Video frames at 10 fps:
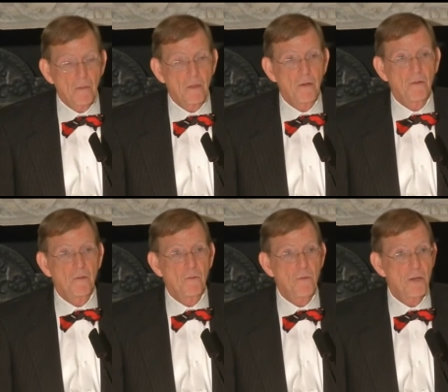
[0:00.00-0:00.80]
there is
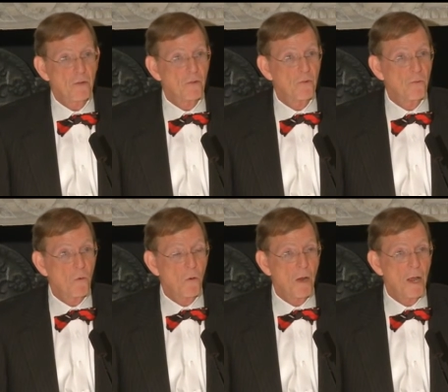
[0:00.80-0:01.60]
a fierce
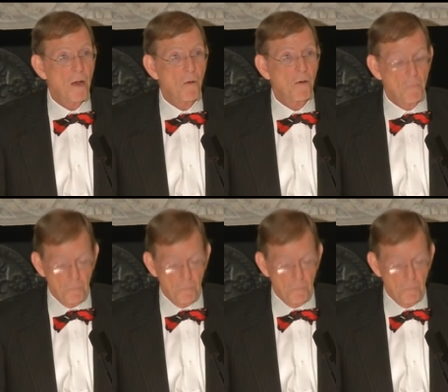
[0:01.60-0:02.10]
four hour